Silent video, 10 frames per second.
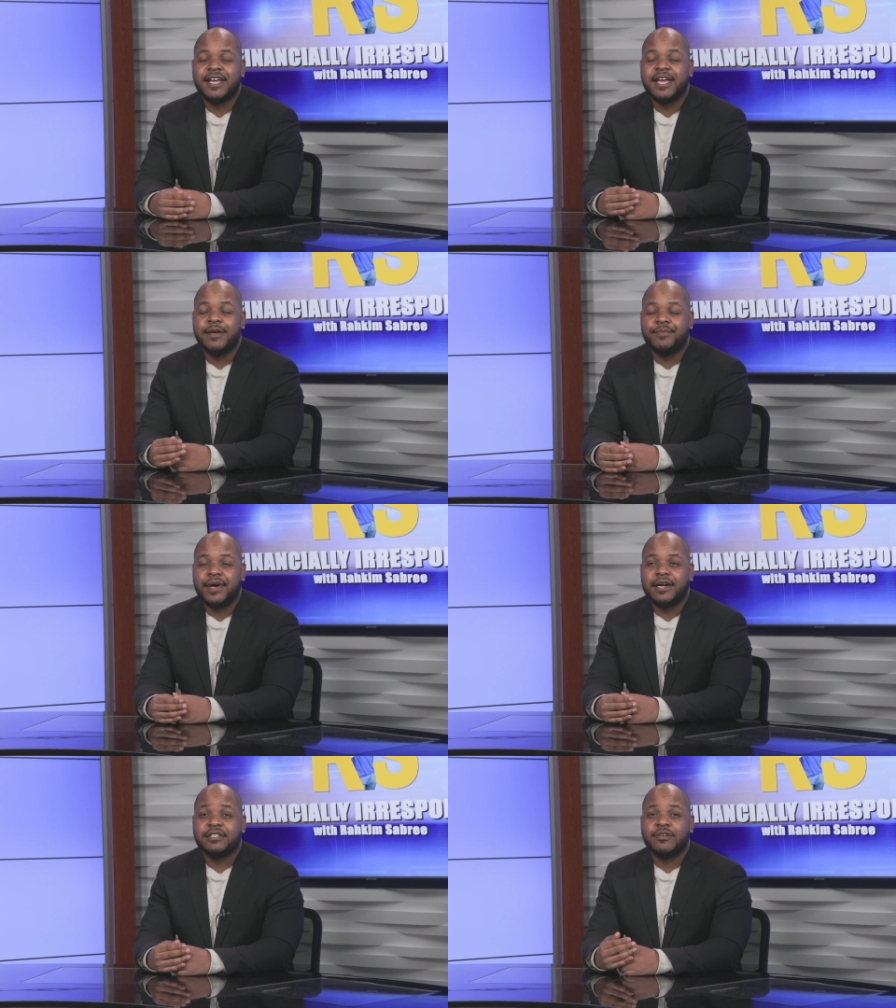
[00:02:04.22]

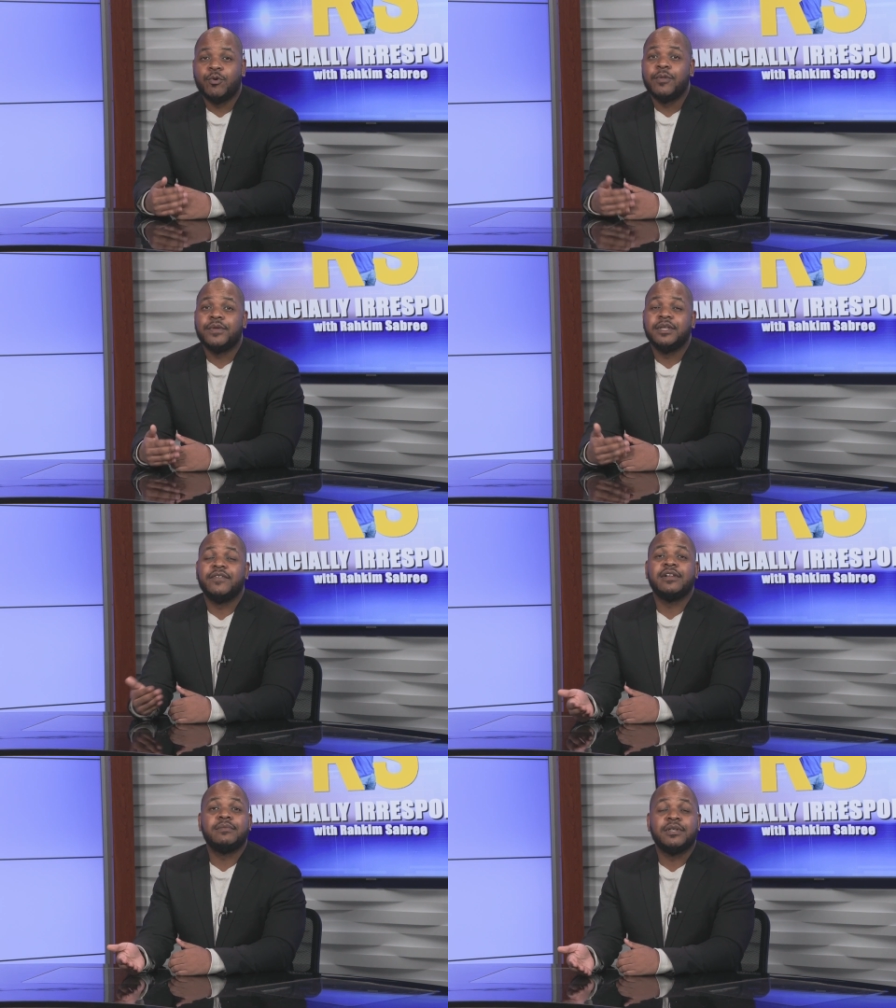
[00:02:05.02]
impact on the
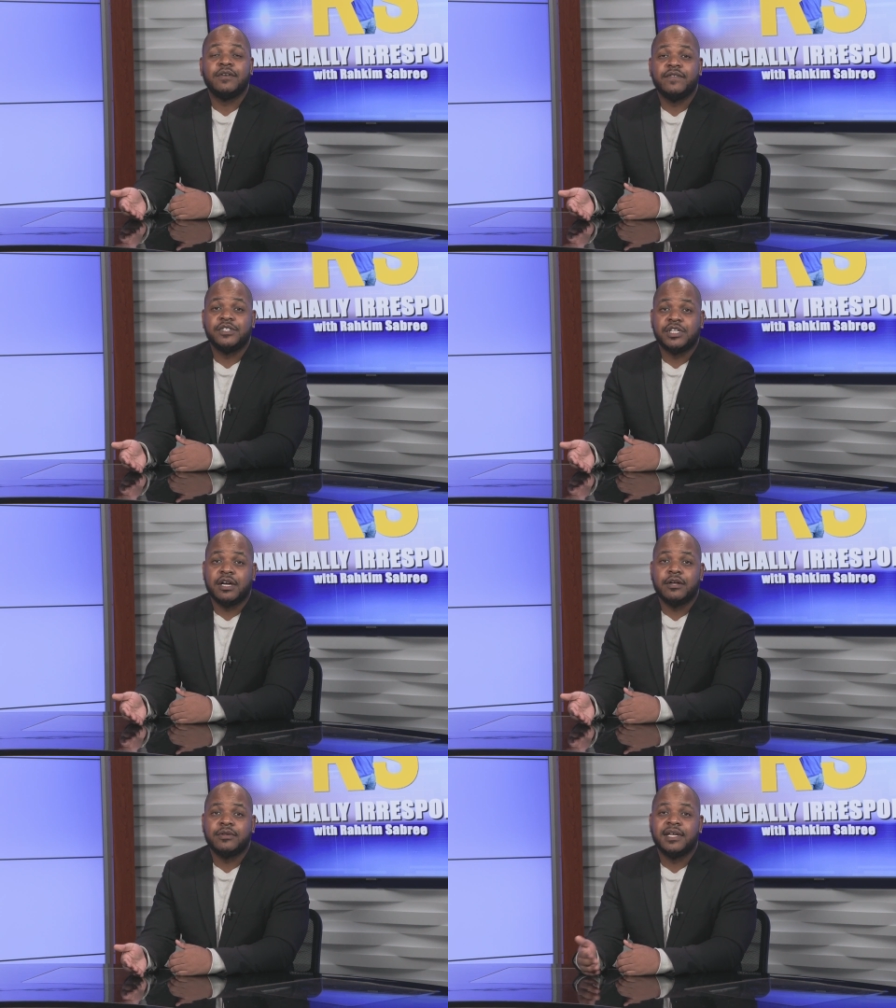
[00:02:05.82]
development of the
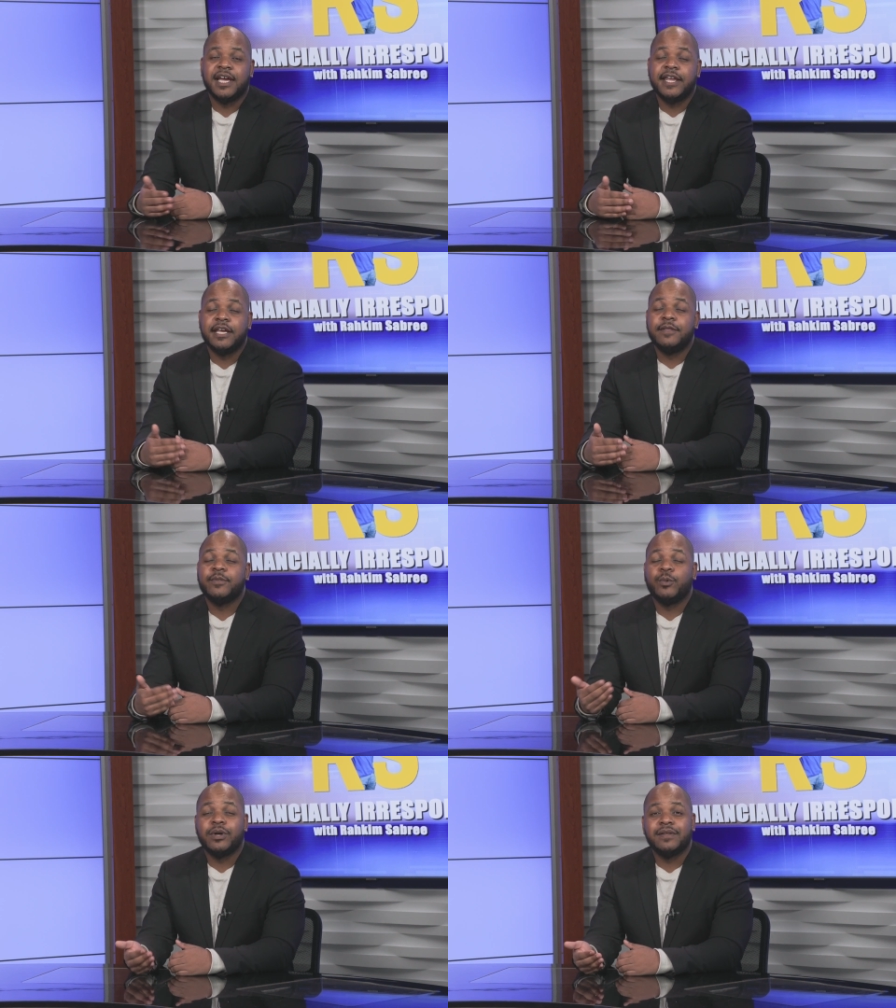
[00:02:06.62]
child, and in
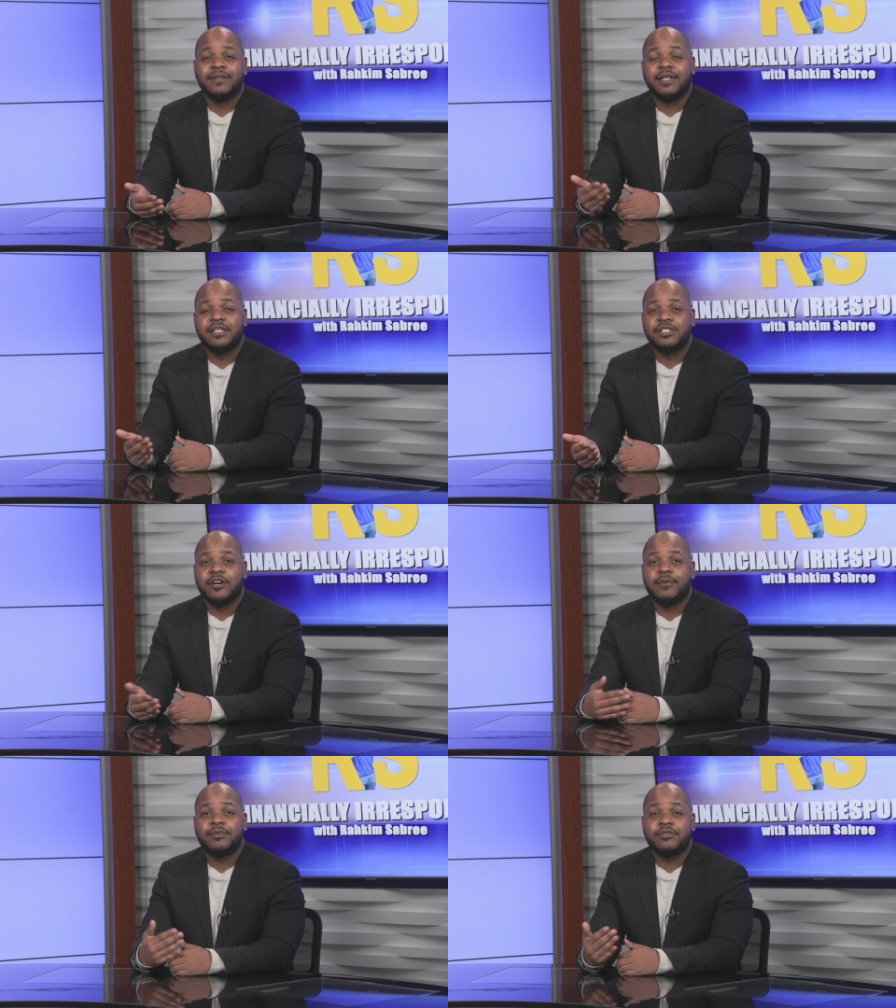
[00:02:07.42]
the way that that
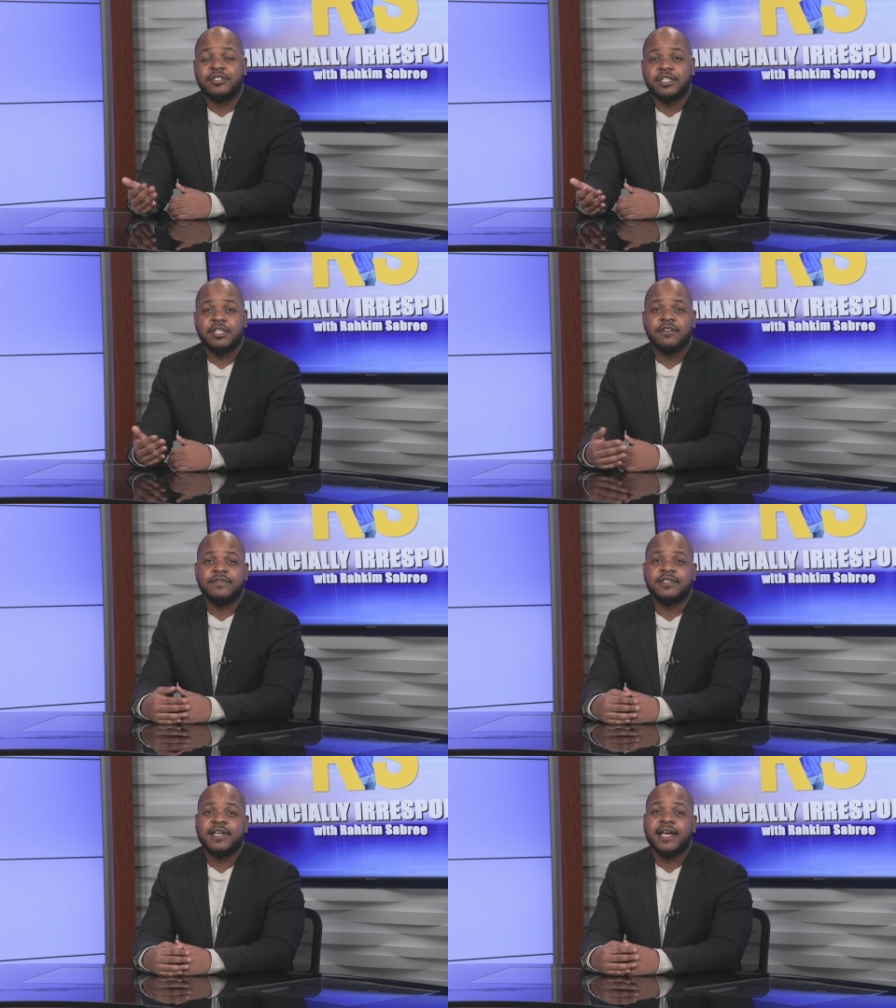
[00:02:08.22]
child
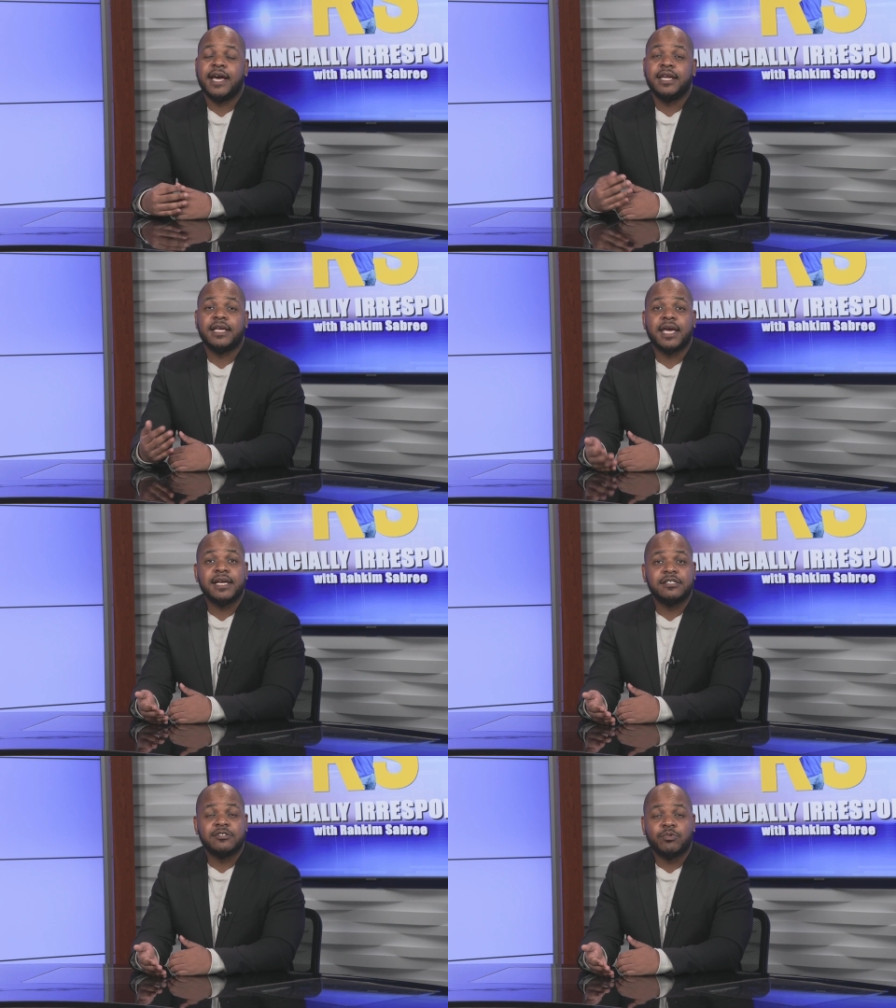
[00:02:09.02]
perceives and
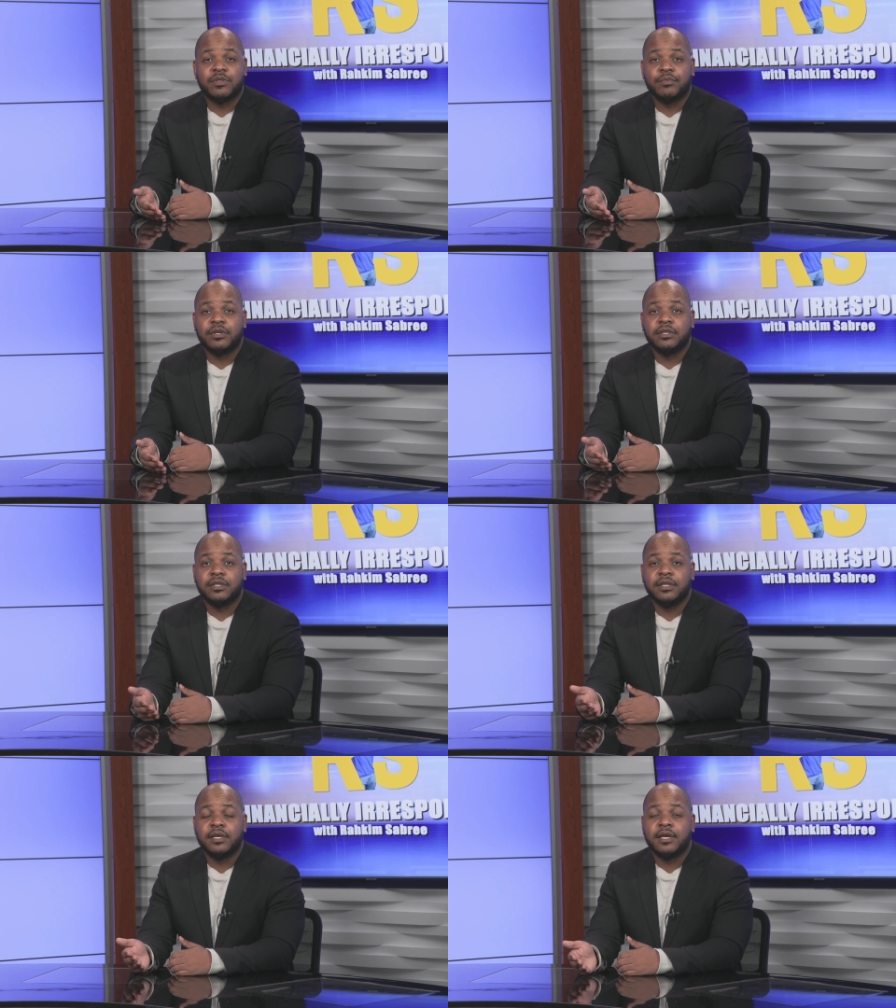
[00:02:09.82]
engages with money